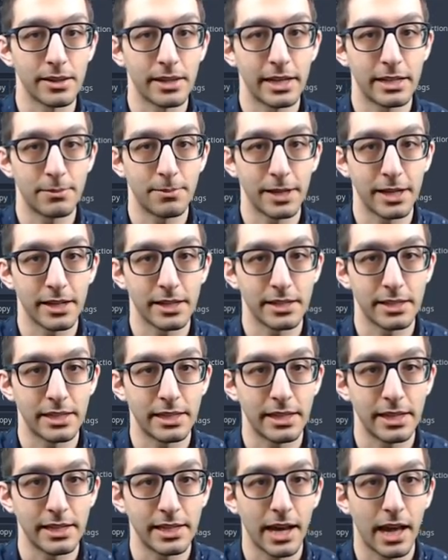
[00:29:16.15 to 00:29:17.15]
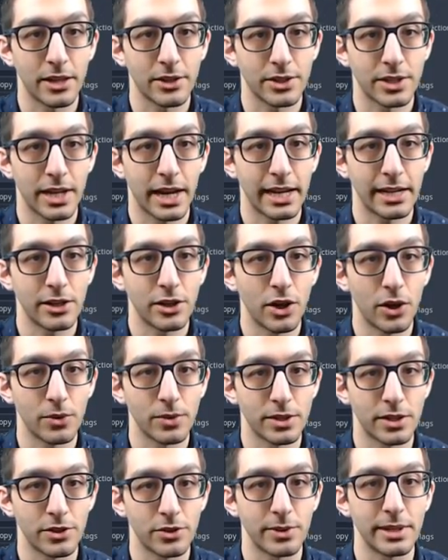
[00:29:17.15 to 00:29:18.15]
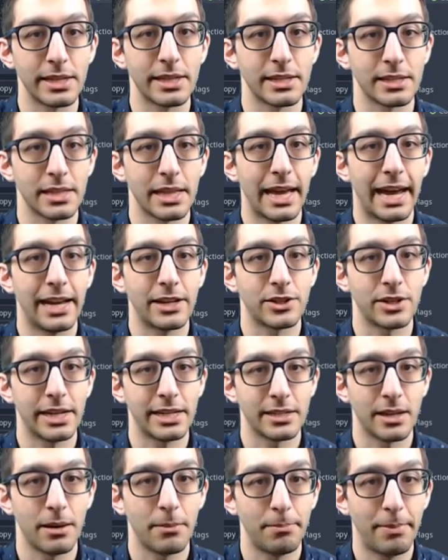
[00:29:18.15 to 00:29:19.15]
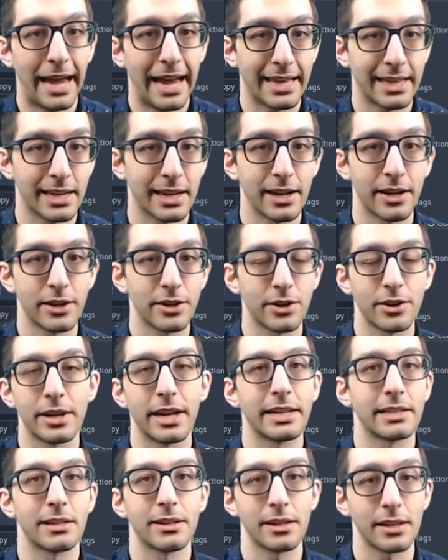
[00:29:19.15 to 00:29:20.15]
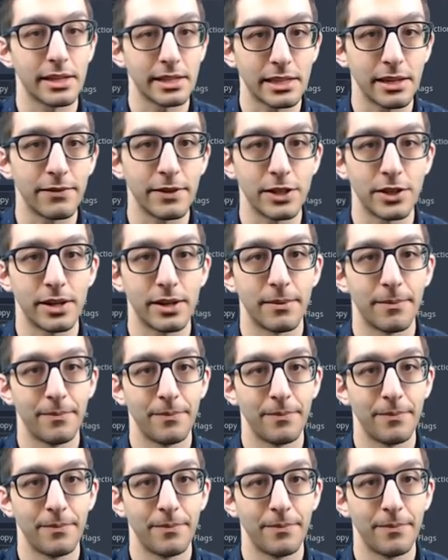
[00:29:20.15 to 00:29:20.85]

That's because the dollar sign knows to treat the slash as a path character, not something like division.